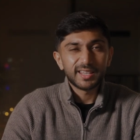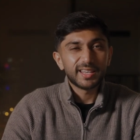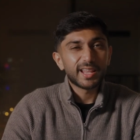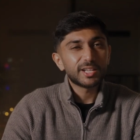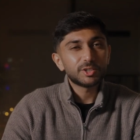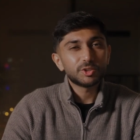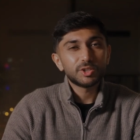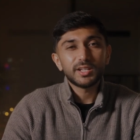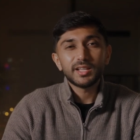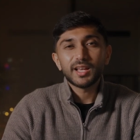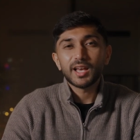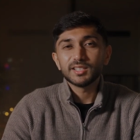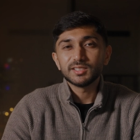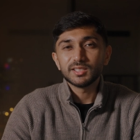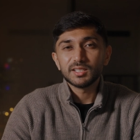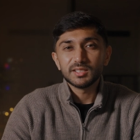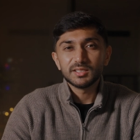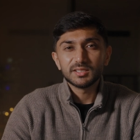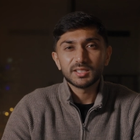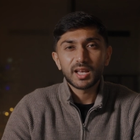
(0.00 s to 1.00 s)
Naturally, as
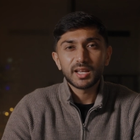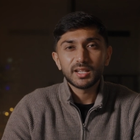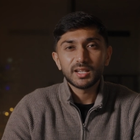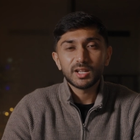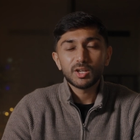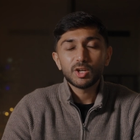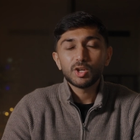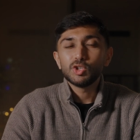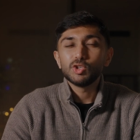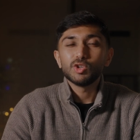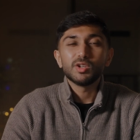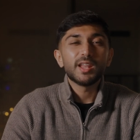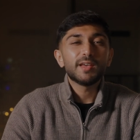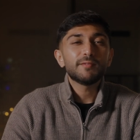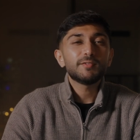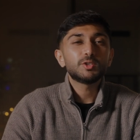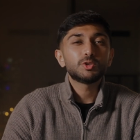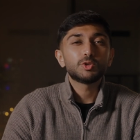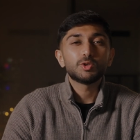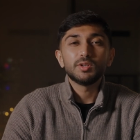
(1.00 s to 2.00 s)
a designer, you're
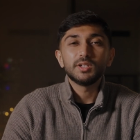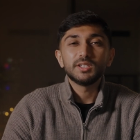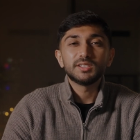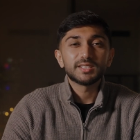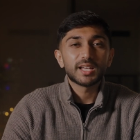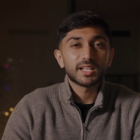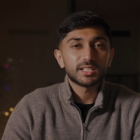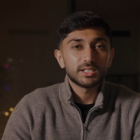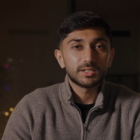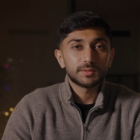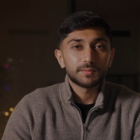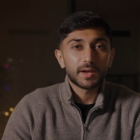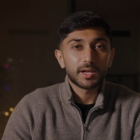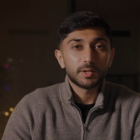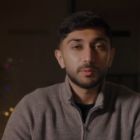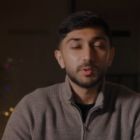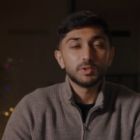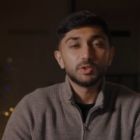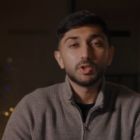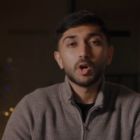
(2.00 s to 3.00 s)
never truly
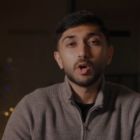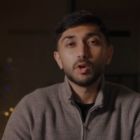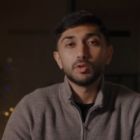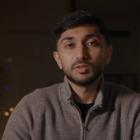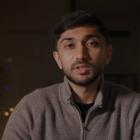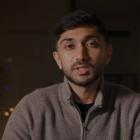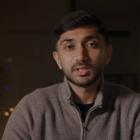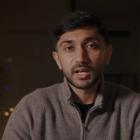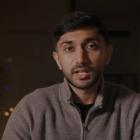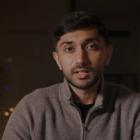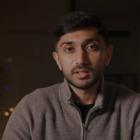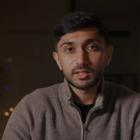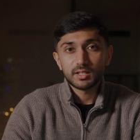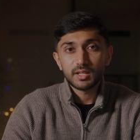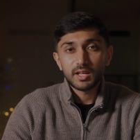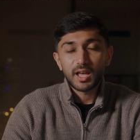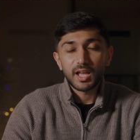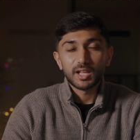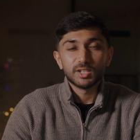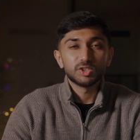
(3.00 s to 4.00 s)
satisfied with your own site.
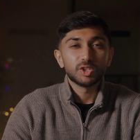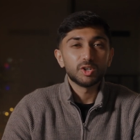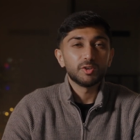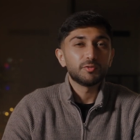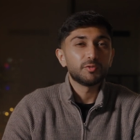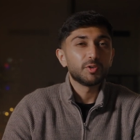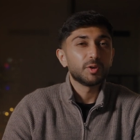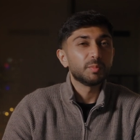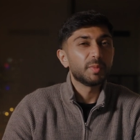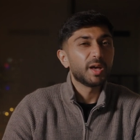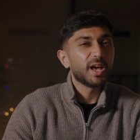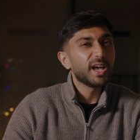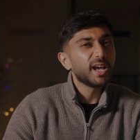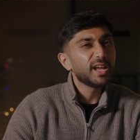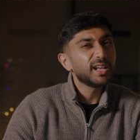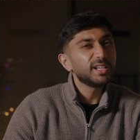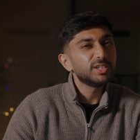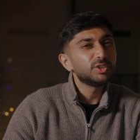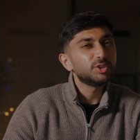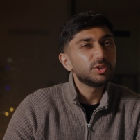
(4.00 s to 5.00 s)
And so from
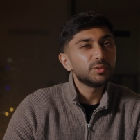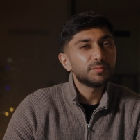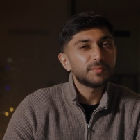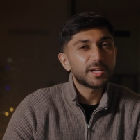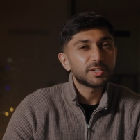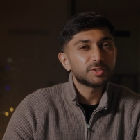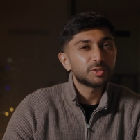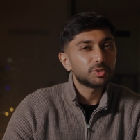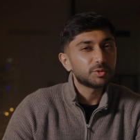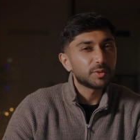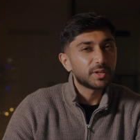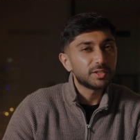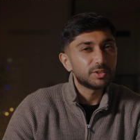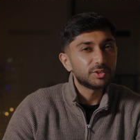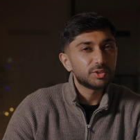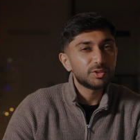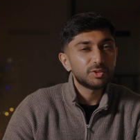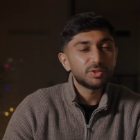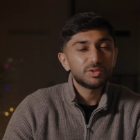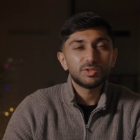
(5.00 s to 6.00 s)
early
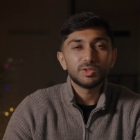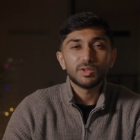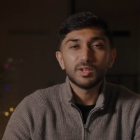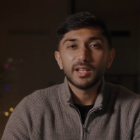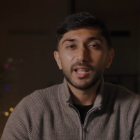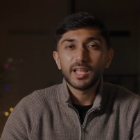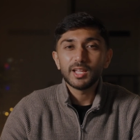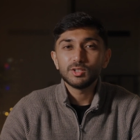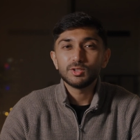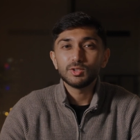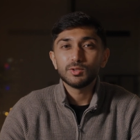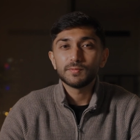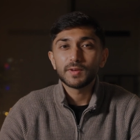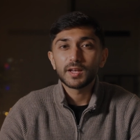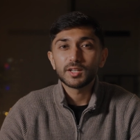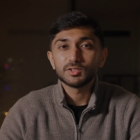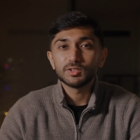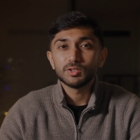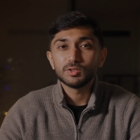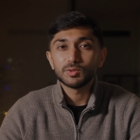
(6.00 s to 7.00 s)
2022 to late
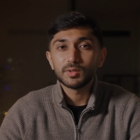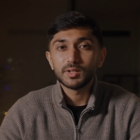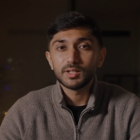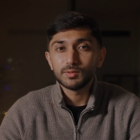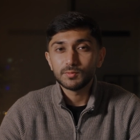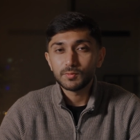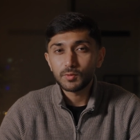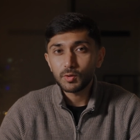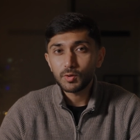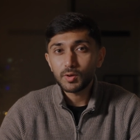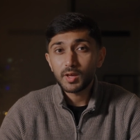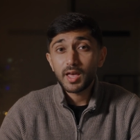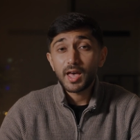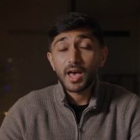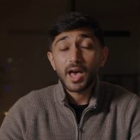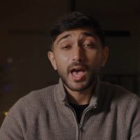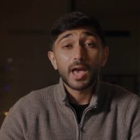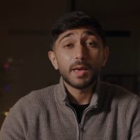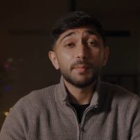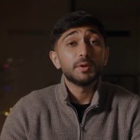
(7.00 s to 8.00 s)
2024,
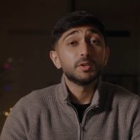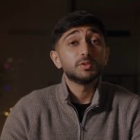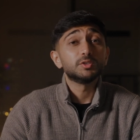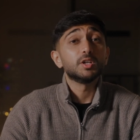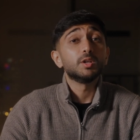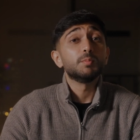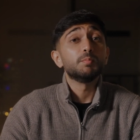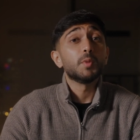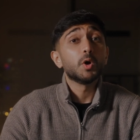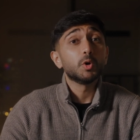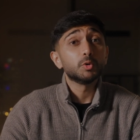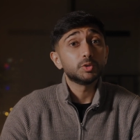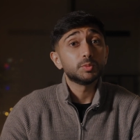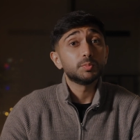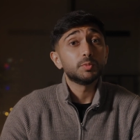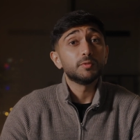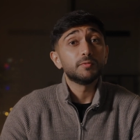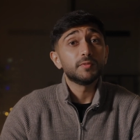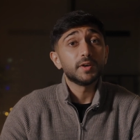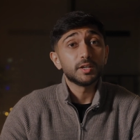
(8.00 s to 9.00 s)
I built
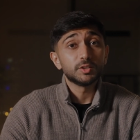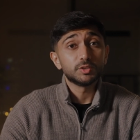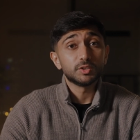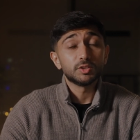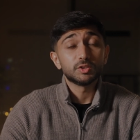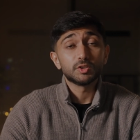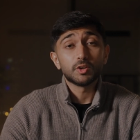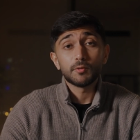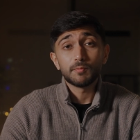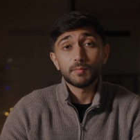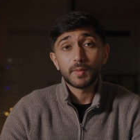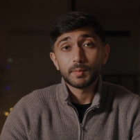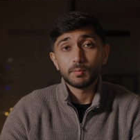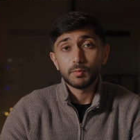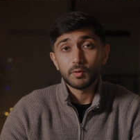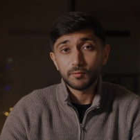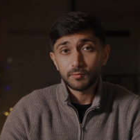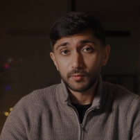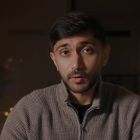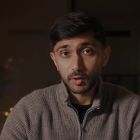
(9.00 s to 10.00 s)
multiple versions of my
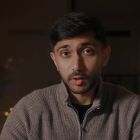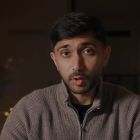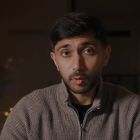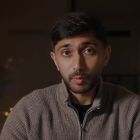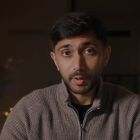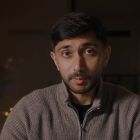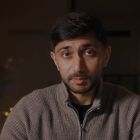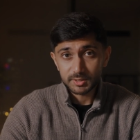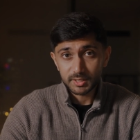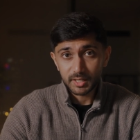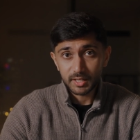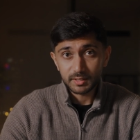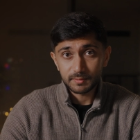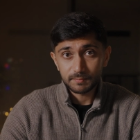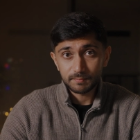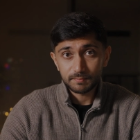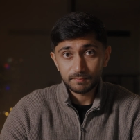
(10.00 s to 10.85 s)
portfolio website.